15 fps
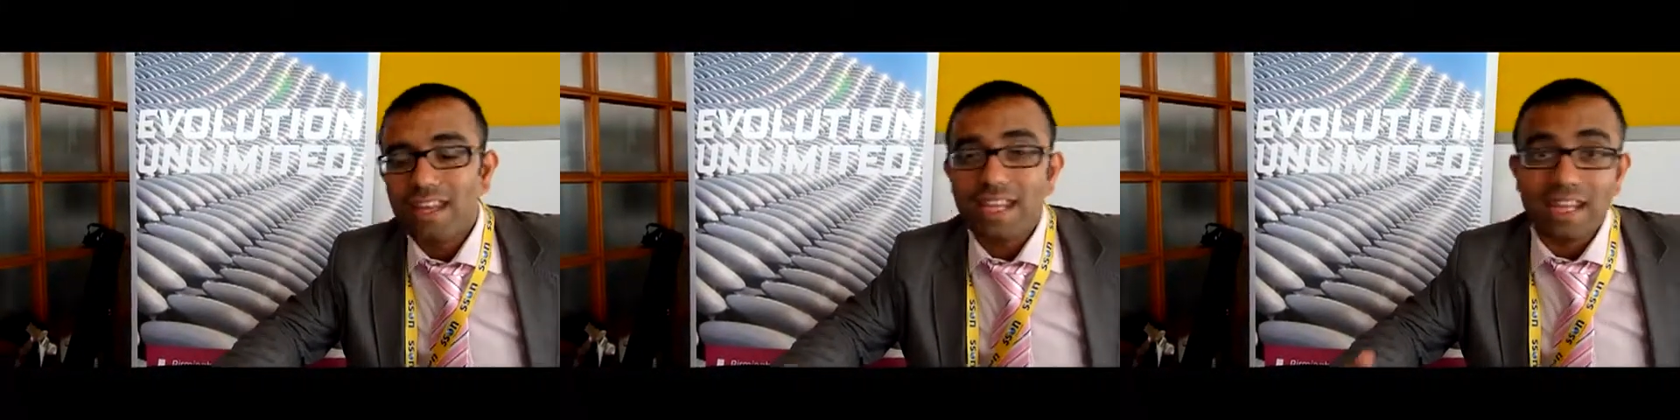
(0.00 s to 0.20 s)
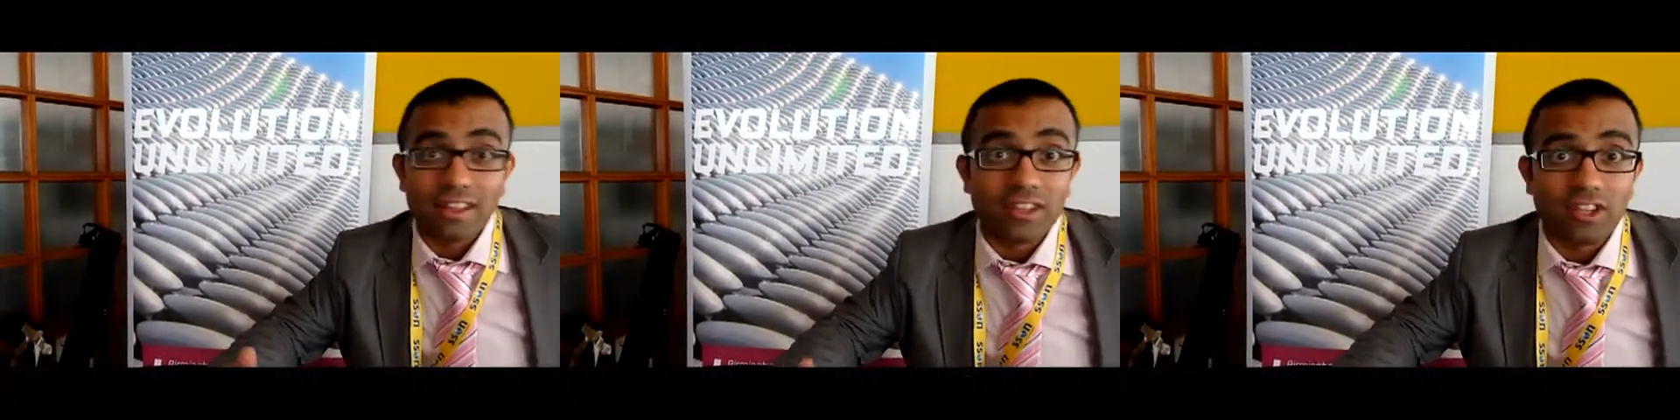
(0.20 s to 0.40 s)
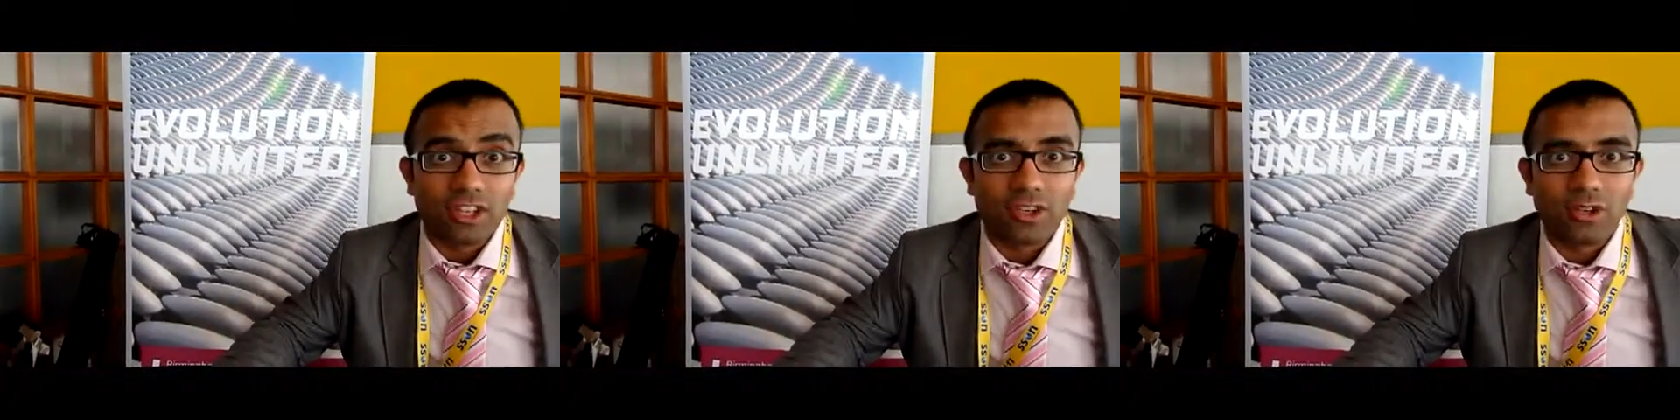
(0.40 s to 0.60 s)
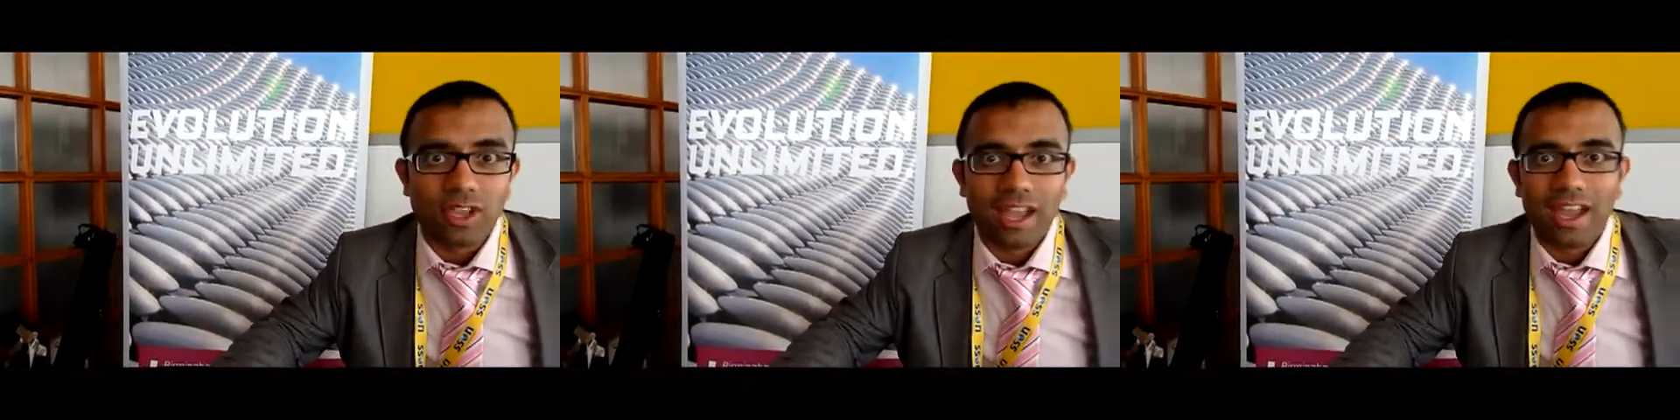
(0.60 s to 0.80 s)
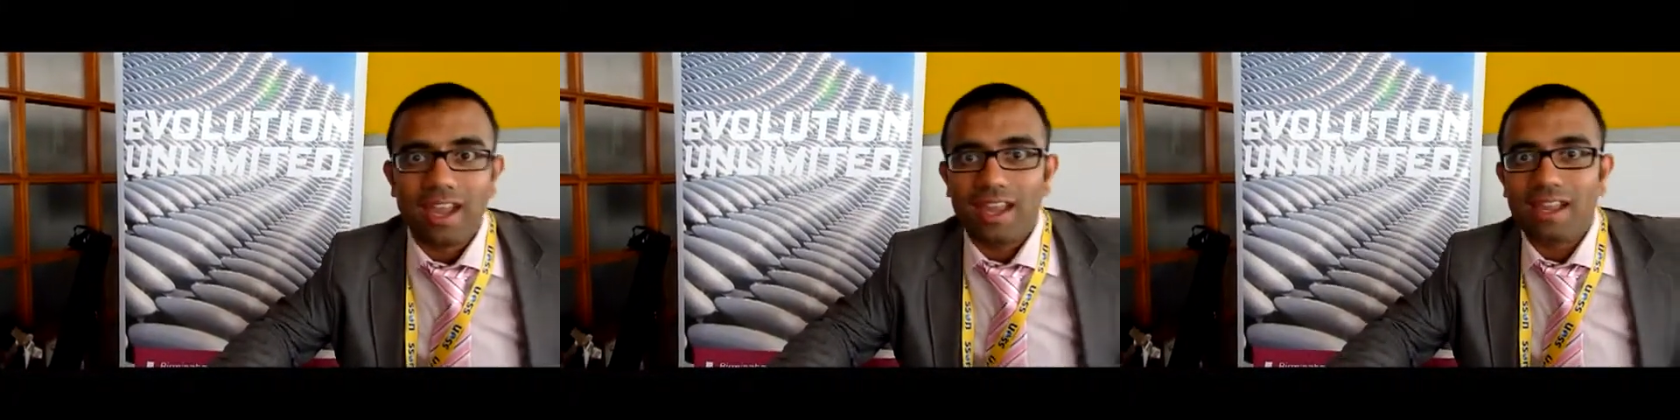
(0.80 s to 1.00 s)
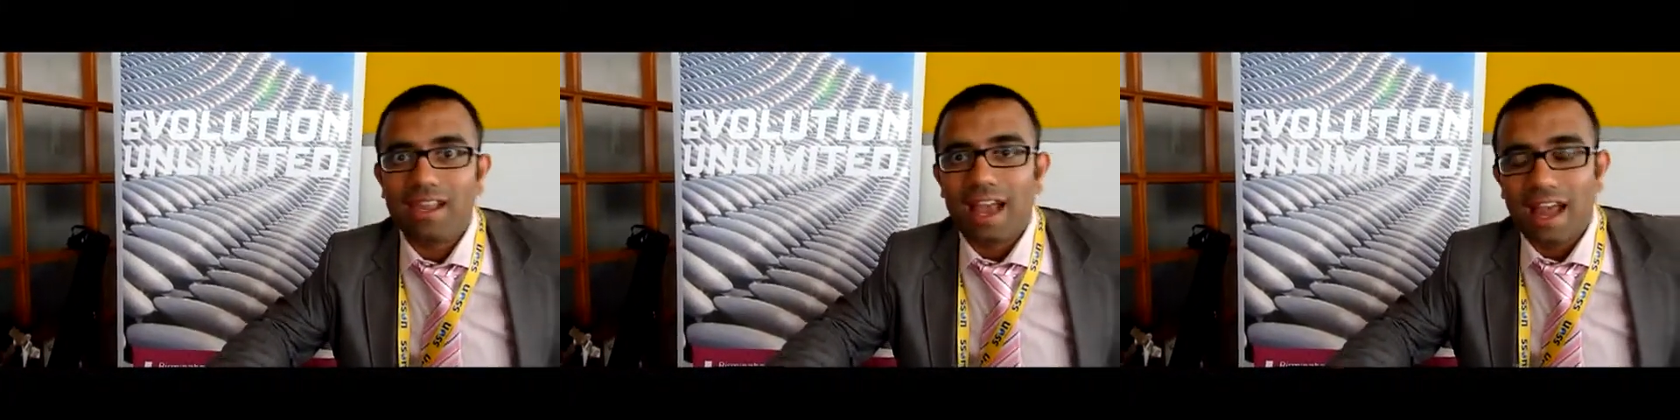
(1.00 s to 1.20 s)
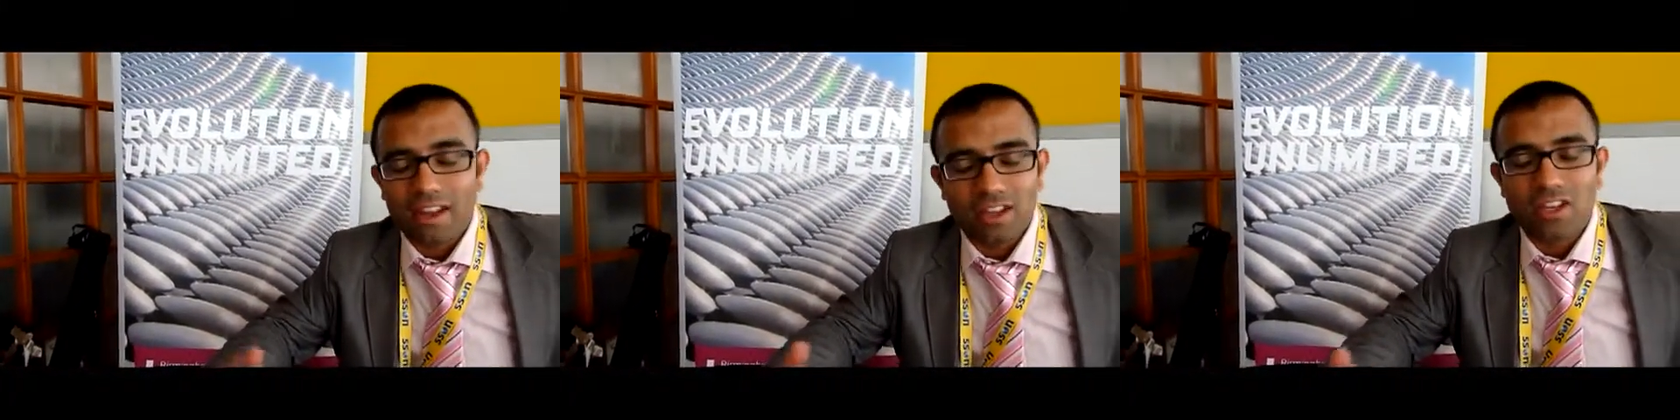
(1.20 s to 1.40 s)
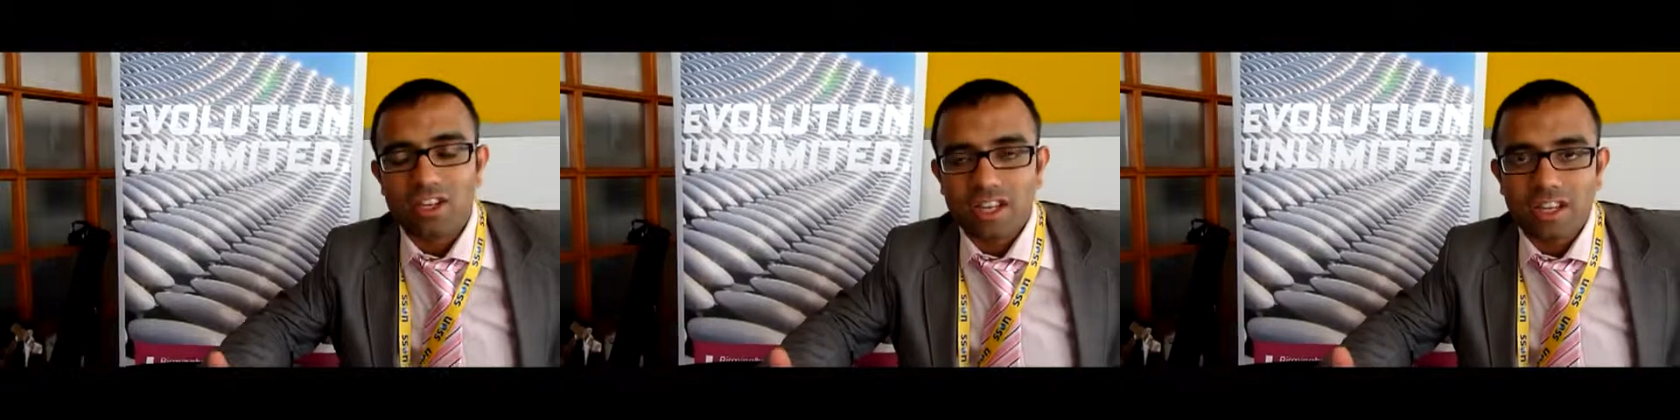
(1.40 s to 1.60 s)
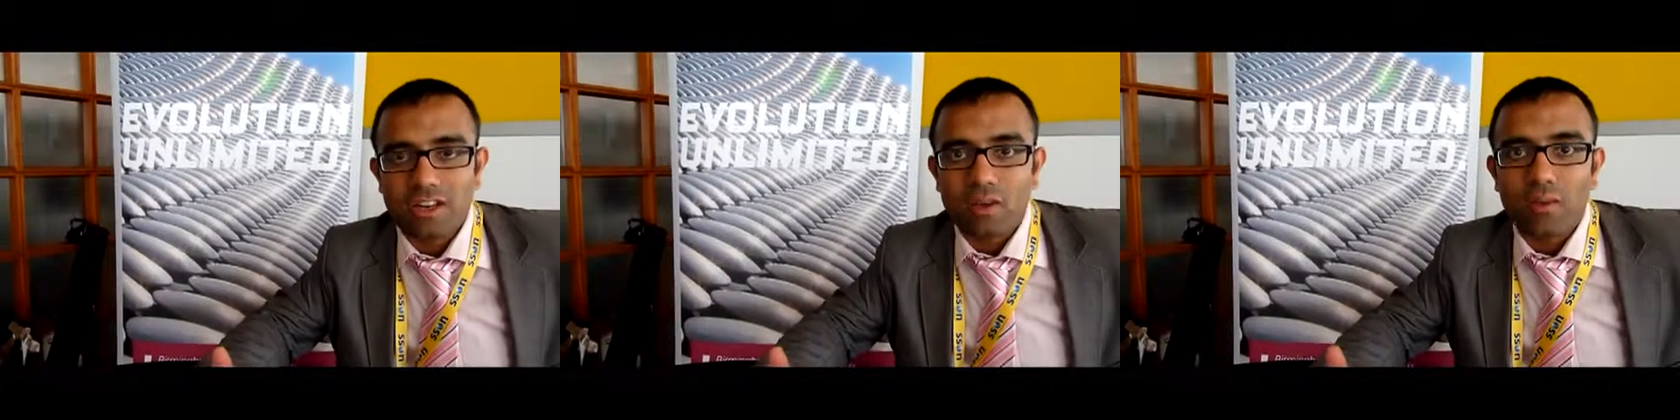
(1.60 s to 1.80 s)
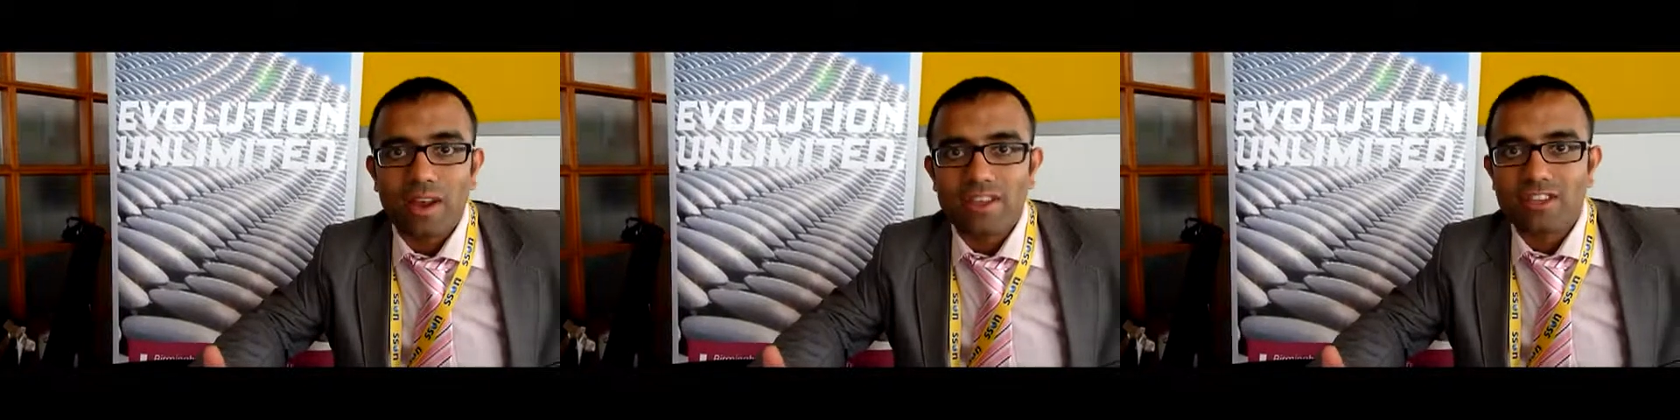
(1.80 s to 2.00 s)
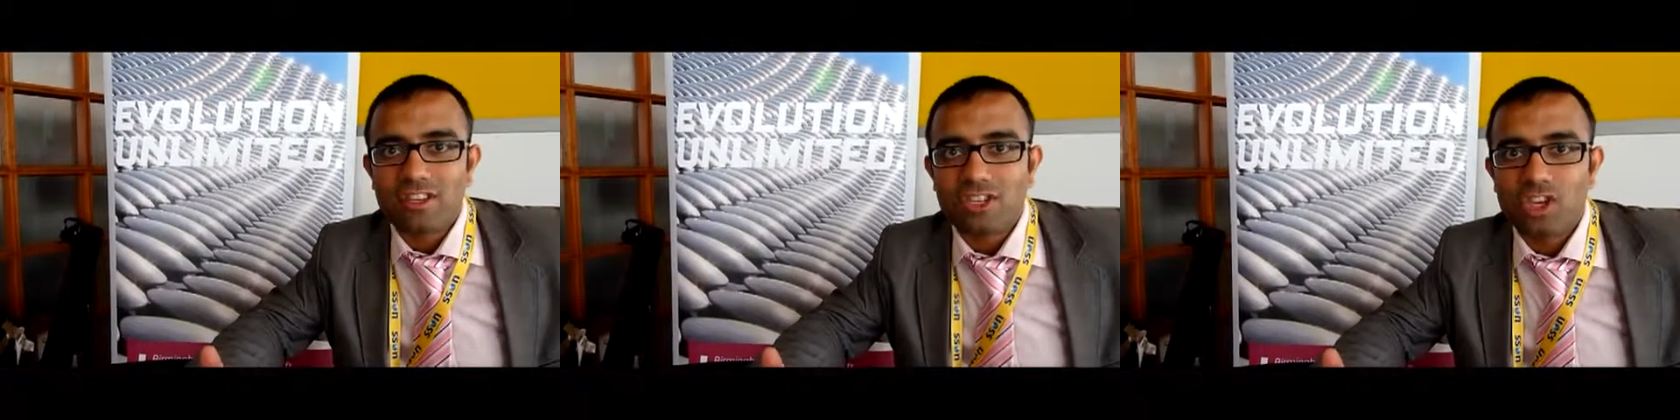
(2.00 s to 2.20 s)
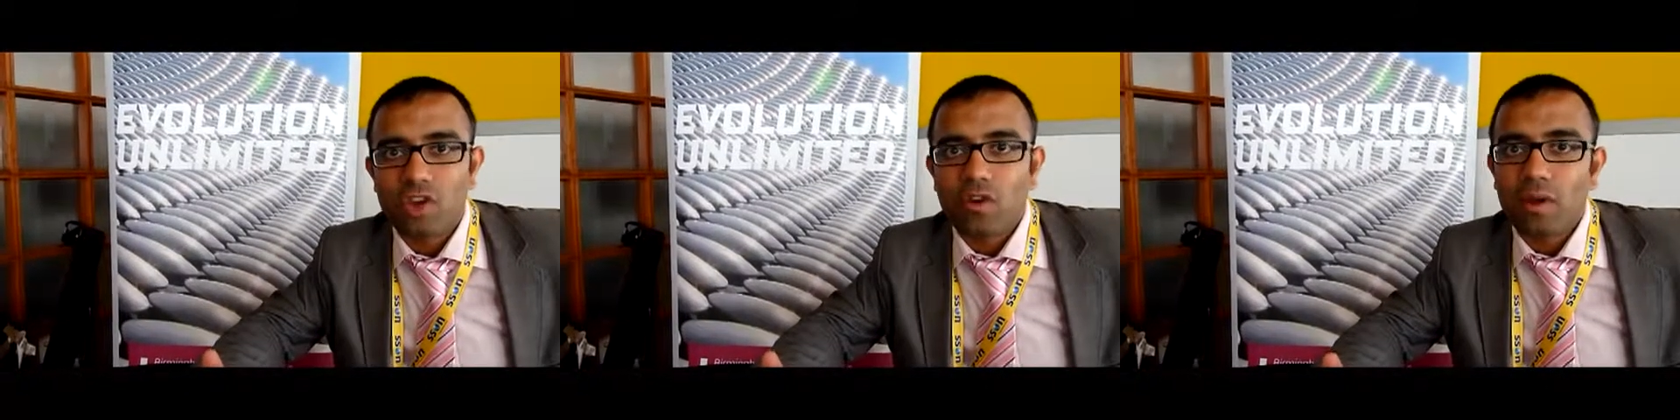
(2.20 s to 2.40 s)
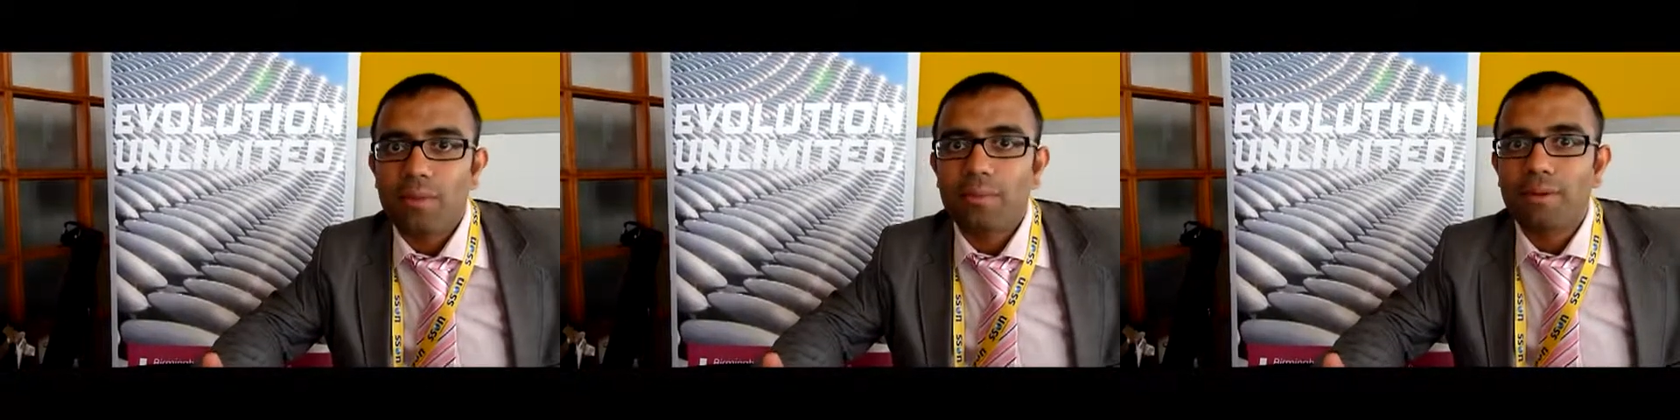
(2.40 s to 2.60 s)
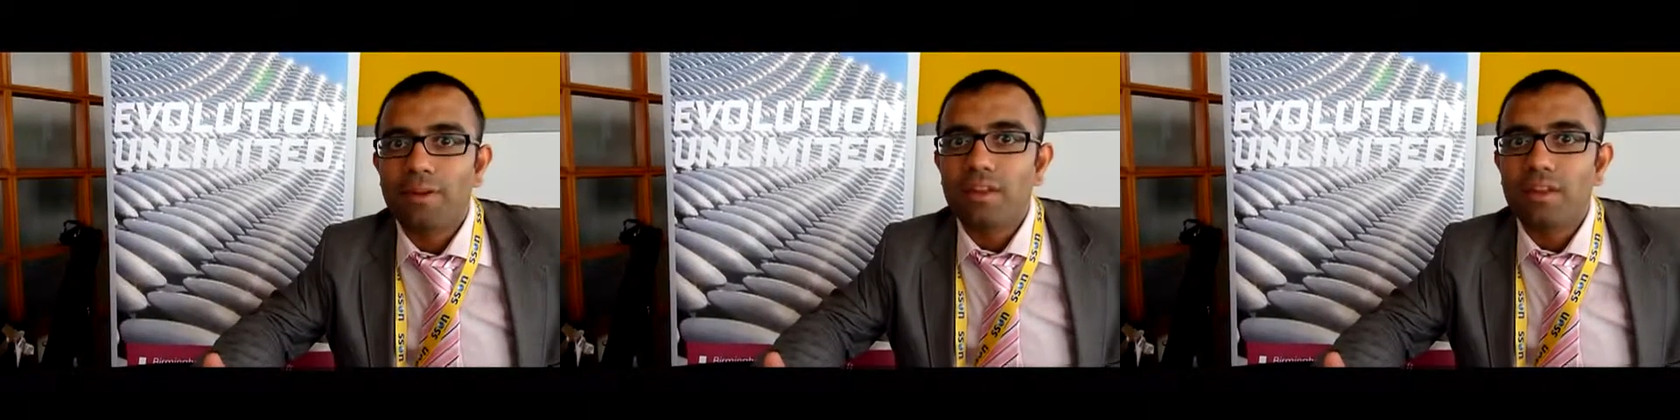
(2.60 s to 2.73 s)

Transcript: in the U K, and are looking at Western Europe.